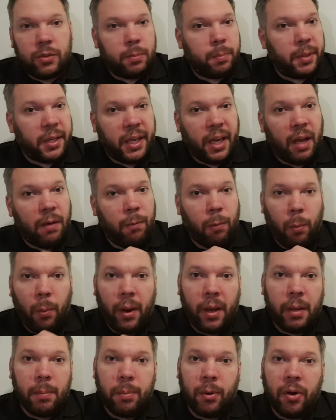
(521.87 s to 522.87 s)
Be careful
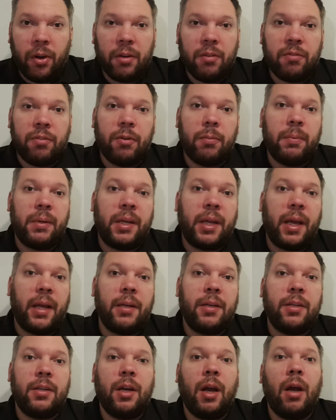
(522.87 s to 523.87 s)
where you're buying from
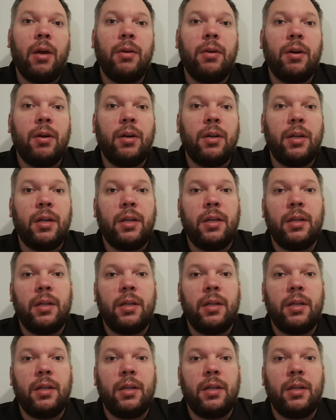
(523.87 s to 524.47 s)
again. You know,